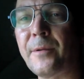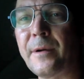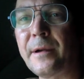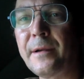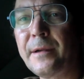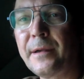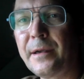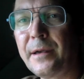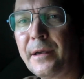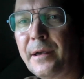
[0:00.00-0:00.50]
going
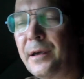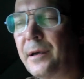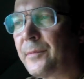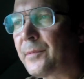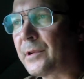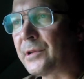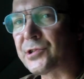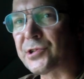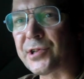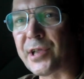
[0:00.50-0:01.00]
to start
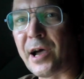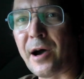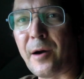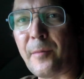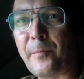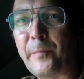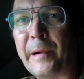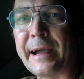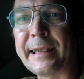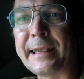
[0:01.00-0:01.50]
packing
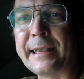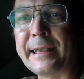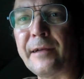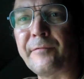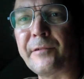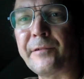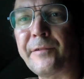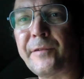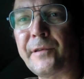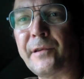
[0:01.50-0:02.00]
everything away.